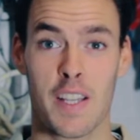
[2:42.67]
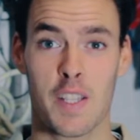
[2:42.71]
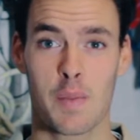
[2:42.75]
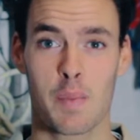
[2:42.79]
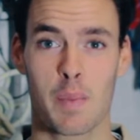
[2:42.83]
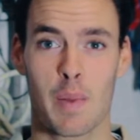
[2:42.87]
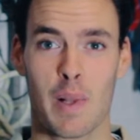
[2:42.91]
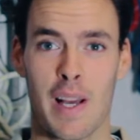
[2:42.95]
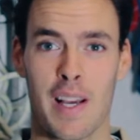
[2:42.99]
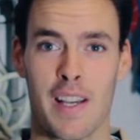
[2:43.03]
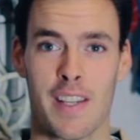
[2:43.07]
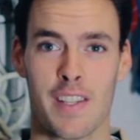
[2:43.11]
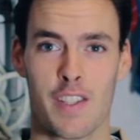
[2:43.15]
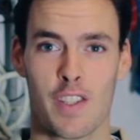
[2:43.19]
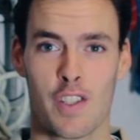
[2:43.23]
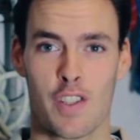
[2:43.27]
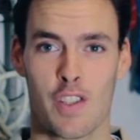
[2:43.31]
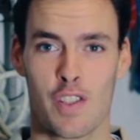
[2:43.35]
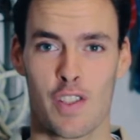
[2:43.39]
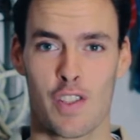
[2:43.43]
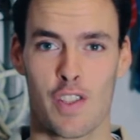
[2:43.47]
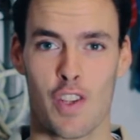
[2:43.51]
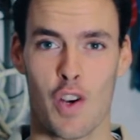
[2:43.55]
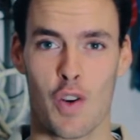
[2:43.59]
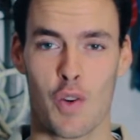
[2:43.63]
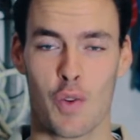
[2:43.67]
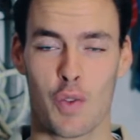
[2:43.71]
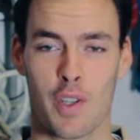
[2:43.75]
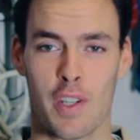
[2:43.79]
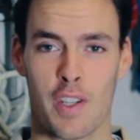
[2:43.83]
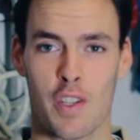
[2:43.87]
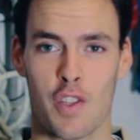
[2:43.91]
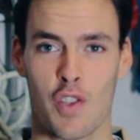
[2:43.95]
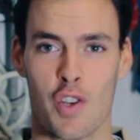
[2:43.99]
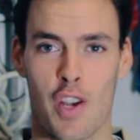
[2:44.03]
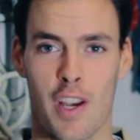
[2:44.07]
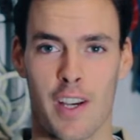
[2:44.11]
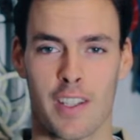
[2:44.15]
the I impact. spliced, sewed,
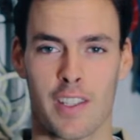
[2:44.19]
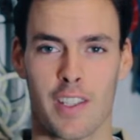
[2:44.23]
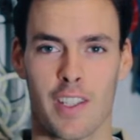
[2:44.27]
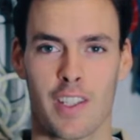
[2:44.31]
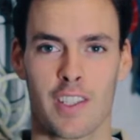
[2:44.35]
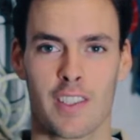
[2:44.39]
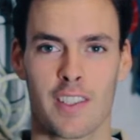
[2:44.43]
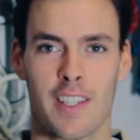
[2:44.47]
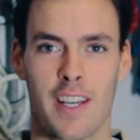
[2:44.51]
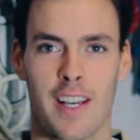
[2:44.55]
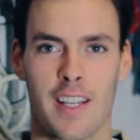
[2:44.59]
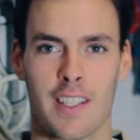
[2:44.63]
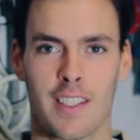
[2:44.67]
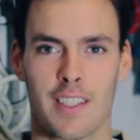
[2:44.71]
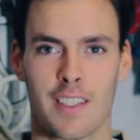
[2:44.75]
and checked all the